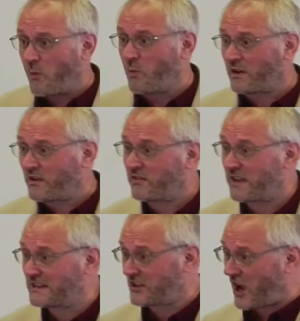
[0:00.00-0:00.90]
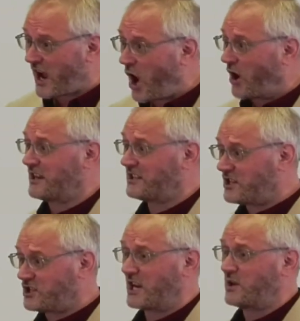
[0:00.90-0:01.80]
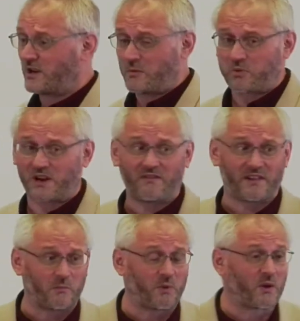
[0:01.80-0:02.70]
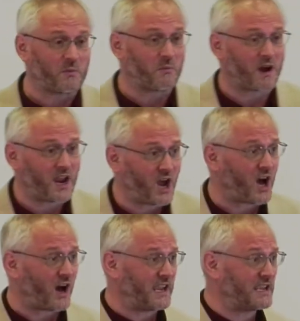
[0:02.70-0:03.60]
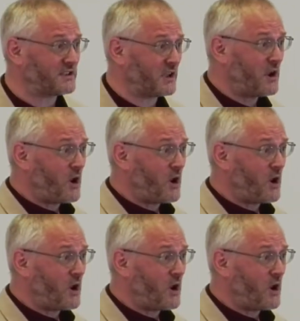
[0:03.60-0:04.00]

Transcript: and one of the things that I honestly, genuinely believe in the bottom of my heart is that